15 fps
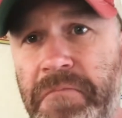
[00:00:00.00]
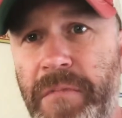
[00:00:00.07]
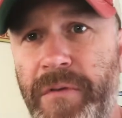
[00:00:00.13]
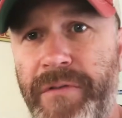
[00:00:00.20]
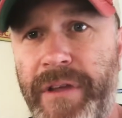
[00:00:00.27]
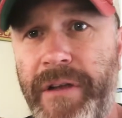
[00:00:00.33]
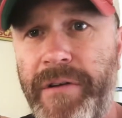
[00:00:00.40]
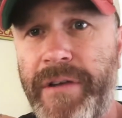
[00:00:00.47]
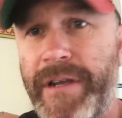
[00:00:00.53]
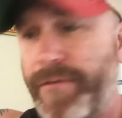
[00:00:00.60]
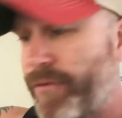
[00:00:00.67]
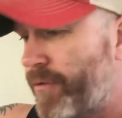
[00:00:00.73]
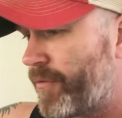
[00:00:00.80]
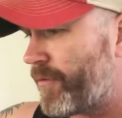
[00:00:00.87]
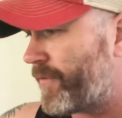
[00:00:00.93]
I said I'd give
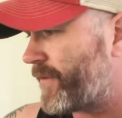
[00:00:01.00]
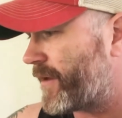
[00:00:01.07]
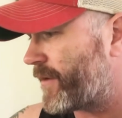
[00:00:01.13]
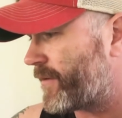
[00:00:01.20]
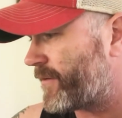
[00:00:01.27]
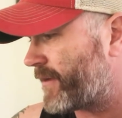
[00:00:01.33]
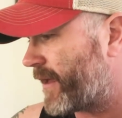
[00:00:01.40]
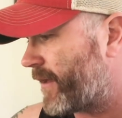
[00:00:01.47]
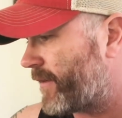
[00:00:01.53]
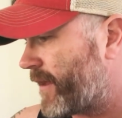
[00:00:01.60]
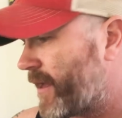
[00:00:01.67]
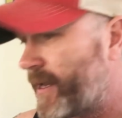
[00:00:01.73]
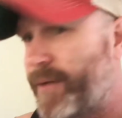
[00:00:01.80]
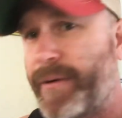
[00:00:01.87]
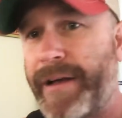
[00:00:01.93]
her a review. So the
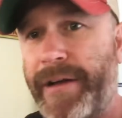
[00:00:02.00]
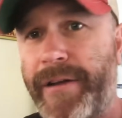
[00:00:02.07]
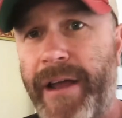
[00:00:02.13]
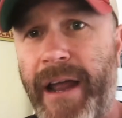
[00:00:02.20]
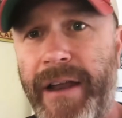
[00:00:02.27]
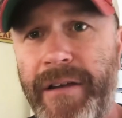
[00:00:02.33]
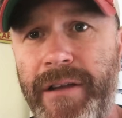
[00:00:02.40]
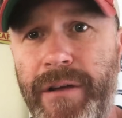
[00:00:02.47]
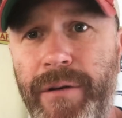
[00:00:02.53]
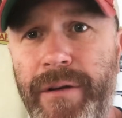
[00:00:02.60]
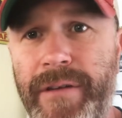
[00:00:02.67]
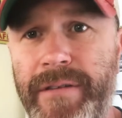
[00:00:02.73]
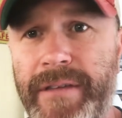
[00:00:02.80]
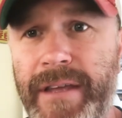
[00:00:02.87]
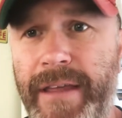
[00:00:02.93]
only way I know how to do it
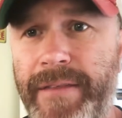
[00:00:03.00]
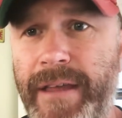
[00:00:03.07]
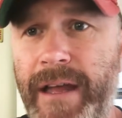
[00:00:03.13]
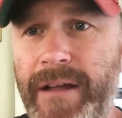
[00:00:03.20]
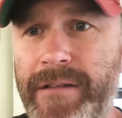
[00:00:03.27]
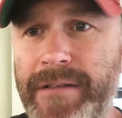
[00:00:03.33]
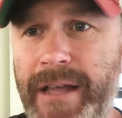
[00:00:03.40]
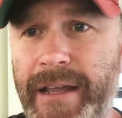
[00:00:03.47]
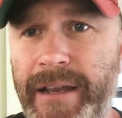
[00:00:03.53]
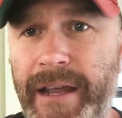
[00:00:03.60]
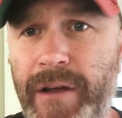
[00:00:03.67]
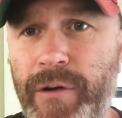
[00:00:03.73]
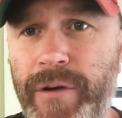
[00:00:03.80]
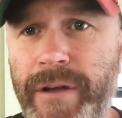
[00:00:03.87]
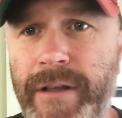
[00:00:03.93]
is to get the old
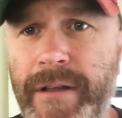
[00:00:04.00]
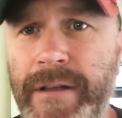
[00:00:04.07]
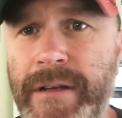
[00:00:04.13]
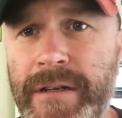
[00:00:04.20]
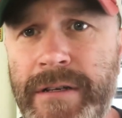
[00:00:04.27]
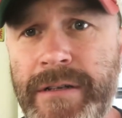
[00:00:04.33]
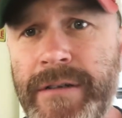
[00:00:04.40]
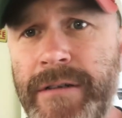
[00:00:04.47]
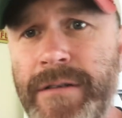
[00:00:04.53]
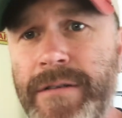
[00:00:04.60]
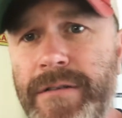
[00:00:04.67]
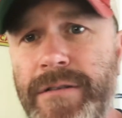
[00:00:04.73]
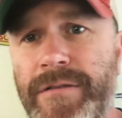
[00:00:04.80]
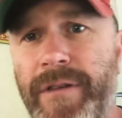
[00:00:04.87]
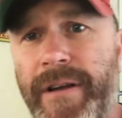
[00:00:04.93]
neck oil
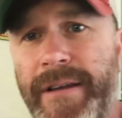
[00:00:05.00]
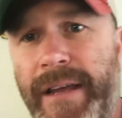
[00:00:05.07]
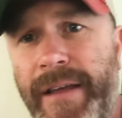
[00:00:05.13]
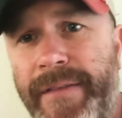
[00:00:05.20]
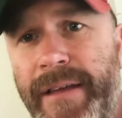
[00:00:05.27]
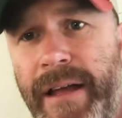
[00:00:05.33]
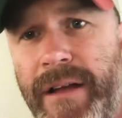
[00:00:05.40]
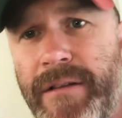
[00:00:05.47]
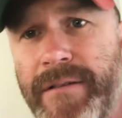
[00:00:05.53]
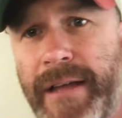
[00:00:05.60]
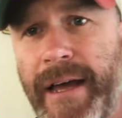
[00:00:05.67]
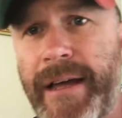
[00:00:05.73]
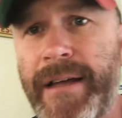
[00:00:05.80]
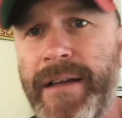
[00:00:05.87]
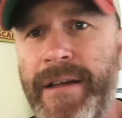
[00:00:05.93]
straight down the old
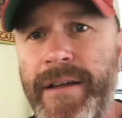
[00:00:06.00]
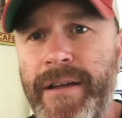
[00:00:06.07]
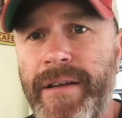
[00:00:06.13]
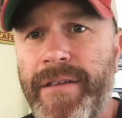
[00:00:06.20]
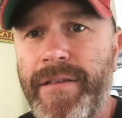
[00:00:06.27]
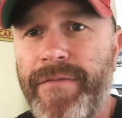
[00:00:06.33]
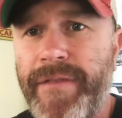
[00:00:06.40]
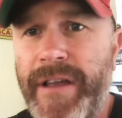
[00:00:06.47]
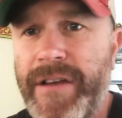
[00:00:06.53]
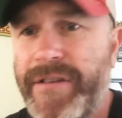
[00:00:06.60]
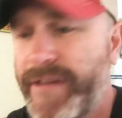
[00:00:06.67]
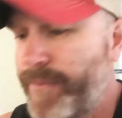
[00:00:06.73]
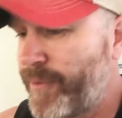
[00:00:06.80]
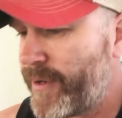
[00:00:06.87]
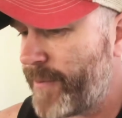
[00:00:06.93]
the flesh
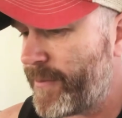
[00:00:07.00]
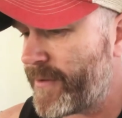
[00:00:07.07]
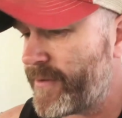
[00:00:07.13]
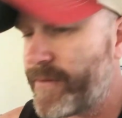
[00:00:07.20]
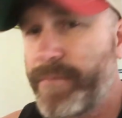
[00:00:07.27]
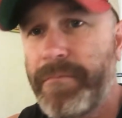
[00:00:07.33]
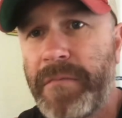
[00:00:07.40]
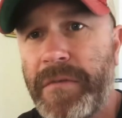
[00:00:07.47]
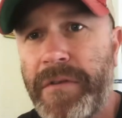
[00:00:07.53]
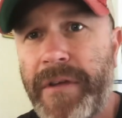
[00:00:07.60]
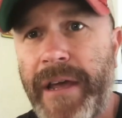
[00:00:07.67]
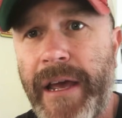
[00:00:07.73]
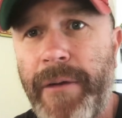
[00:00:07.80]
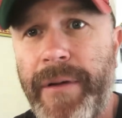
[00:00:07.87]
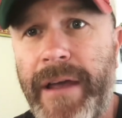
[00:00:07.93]
slippery dip and
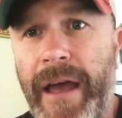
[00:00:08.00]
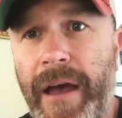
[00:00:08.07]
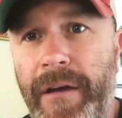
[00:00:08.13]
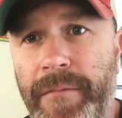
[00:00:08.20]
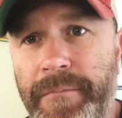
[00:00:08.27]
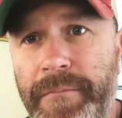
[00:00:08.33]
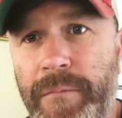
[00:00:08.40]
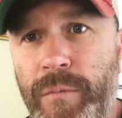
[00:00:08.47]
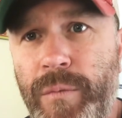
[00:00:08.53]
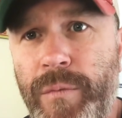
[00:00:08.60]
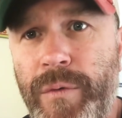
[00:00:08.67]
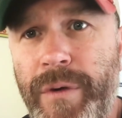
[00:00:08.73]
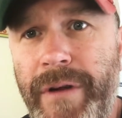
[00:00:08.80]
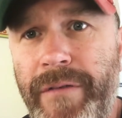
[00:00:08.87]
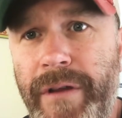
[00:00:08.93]
see how we go.
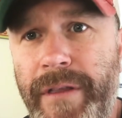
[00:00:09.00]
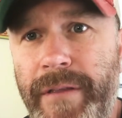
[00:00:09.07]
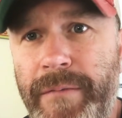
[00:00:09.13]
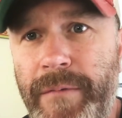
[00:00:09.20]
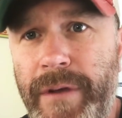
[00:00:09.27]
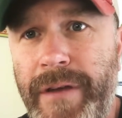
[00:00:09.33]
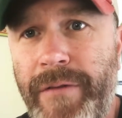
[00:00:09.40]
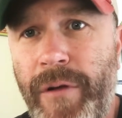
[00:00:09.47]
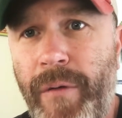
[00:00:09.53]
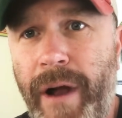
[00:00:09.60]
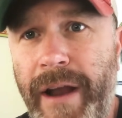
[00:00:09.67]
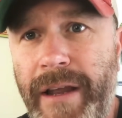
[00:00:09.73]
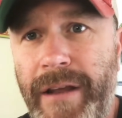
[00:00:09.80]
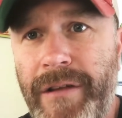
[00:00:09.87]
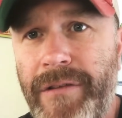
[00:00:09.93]
We'll give it a
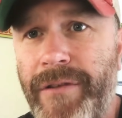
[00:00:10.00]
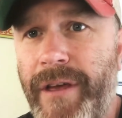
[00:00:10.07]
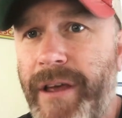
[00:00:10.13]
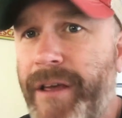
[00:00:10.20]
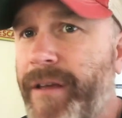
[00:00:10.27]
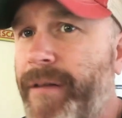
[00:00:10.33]
rating in a sec.